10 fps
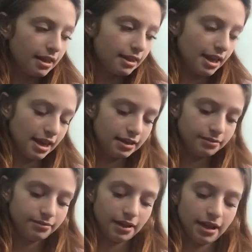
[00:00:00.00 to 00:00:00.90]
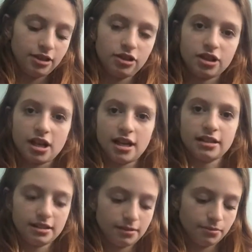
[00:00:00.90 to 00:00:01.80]
Then I just
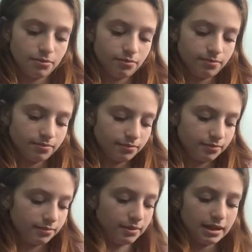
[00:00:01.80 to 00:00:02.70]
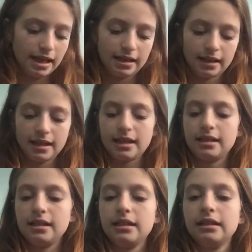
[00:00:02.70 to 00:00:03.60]
got some Santa
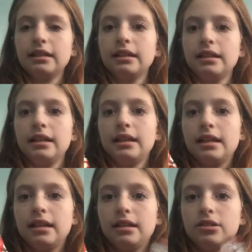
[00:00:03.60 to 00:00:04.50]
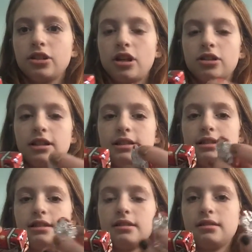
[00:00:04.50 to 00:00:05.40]
candy
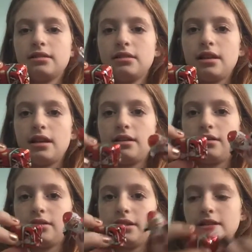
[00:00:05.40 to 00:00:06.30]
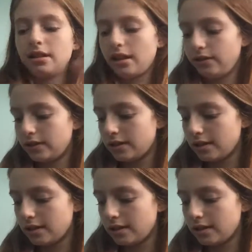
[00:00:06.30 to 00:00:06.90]
chocolates and just gifts.